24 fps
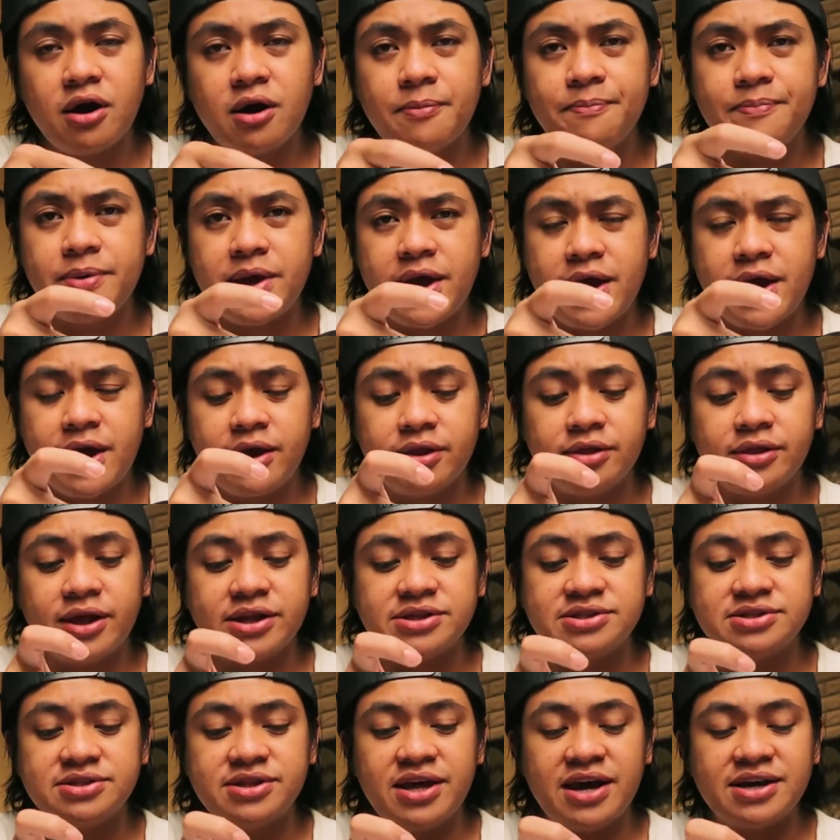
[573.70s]
up, and
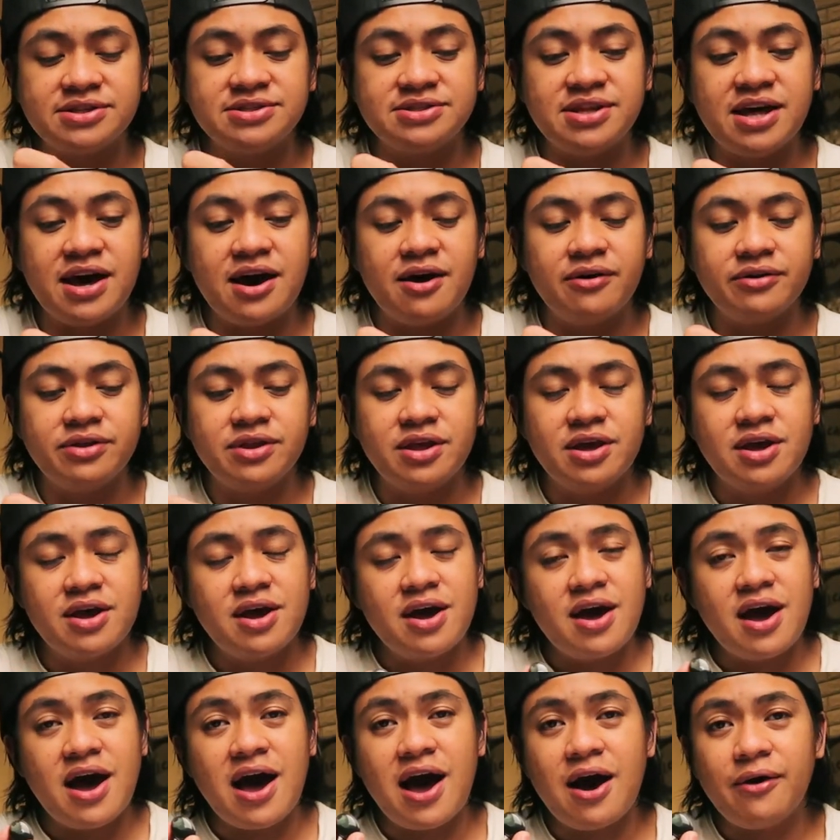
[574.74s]
let's test out
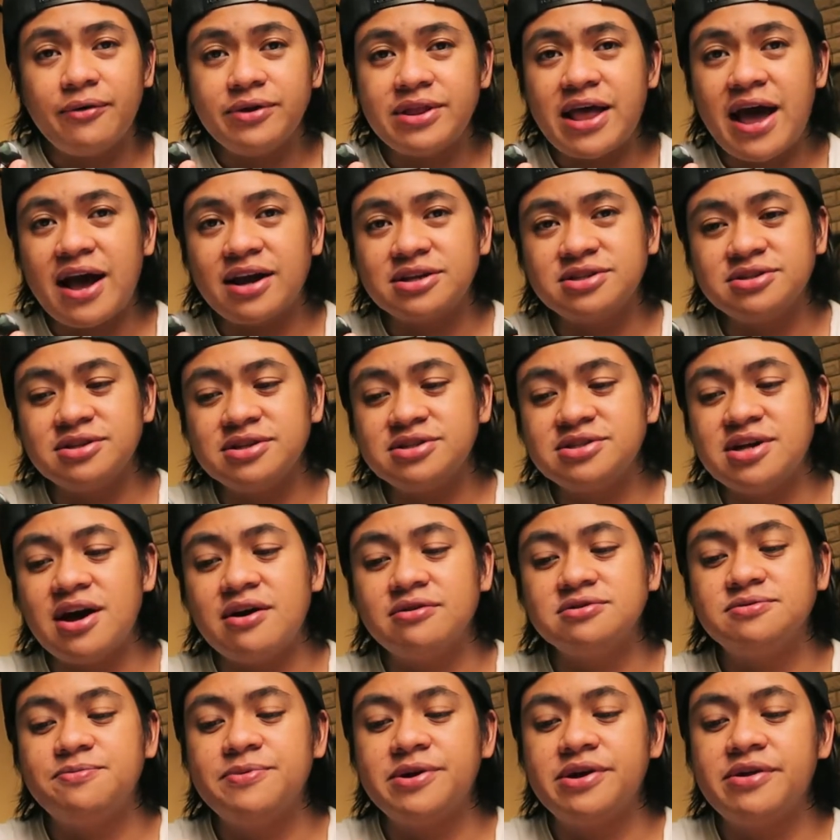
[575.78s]
how it actually
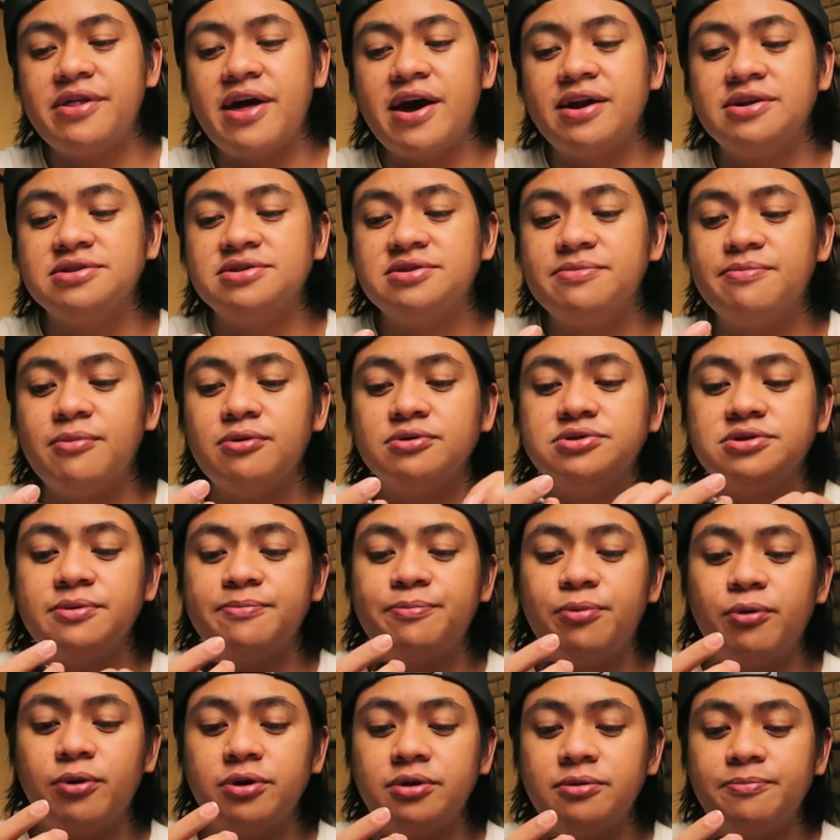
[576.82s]
sounds, because that is the most
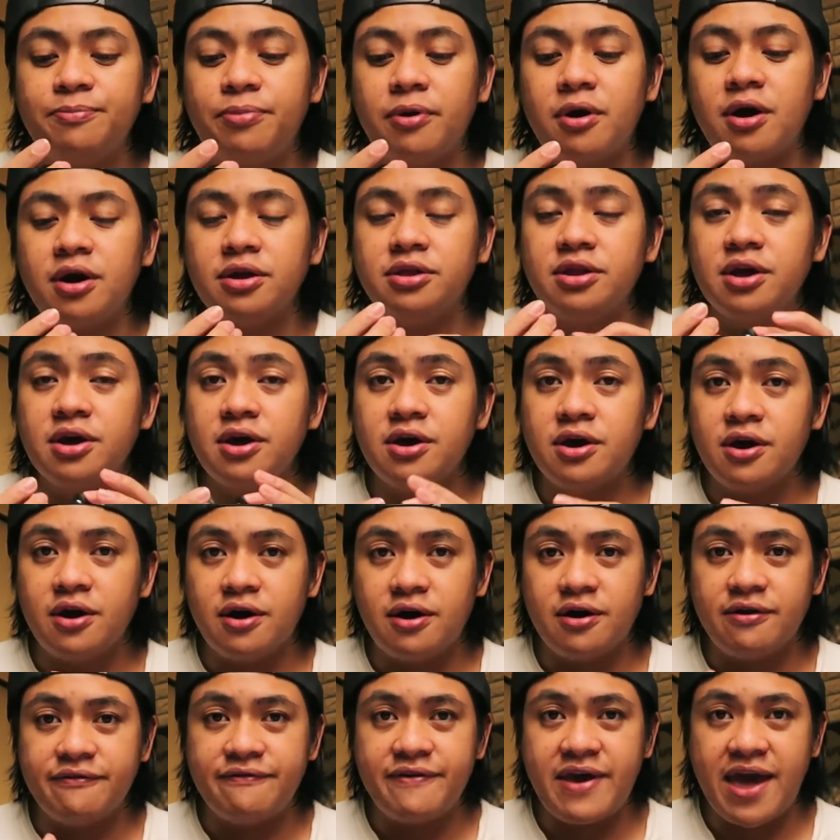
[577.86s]
important part
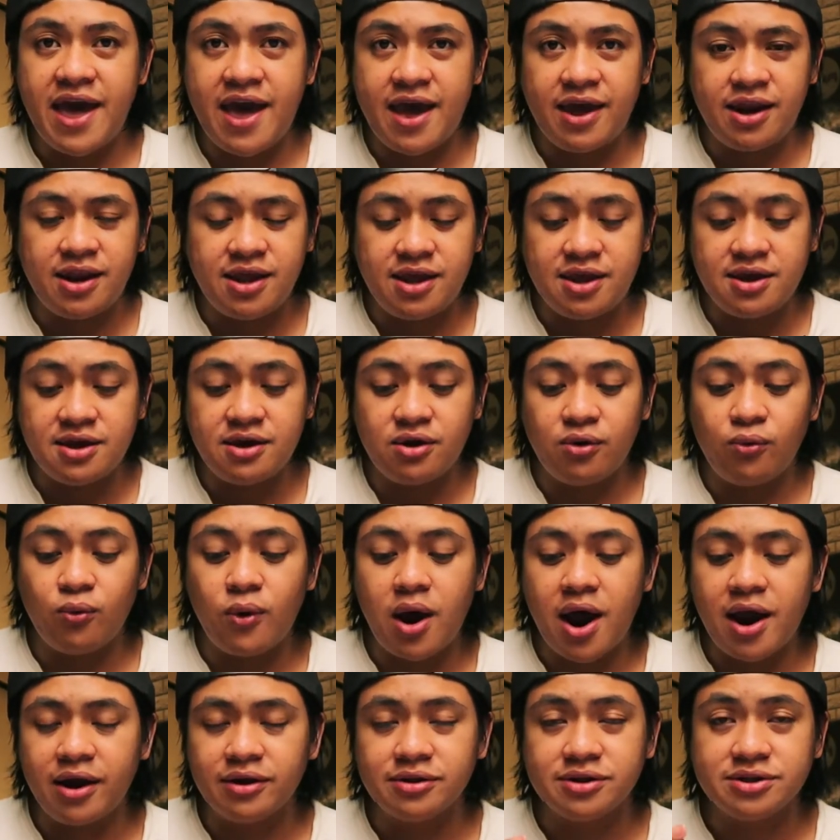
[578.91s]
of any
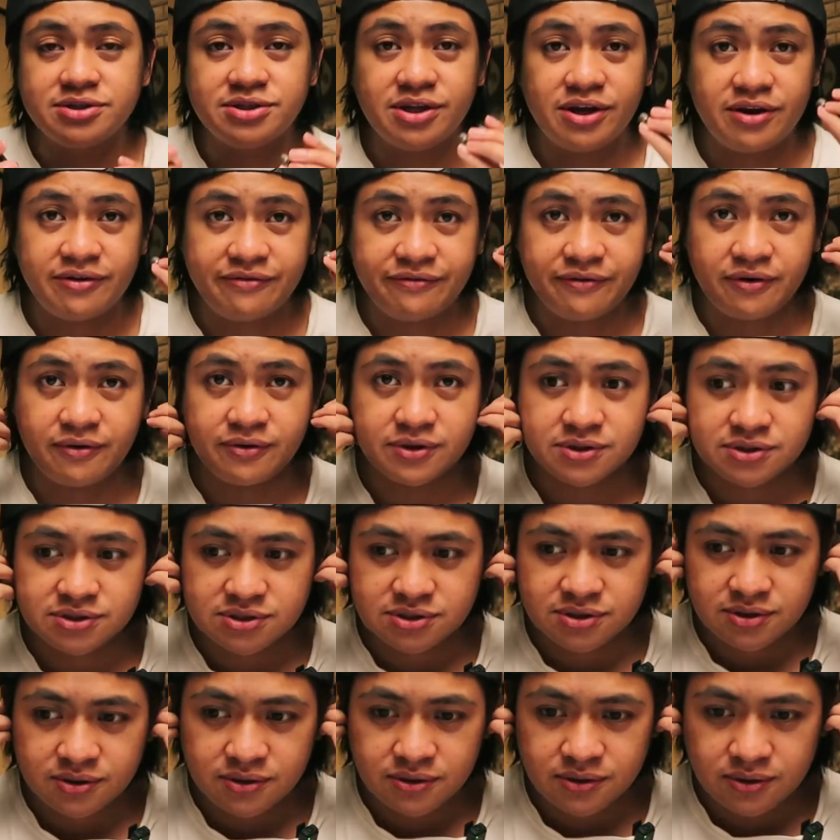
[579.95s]
wireless earphones.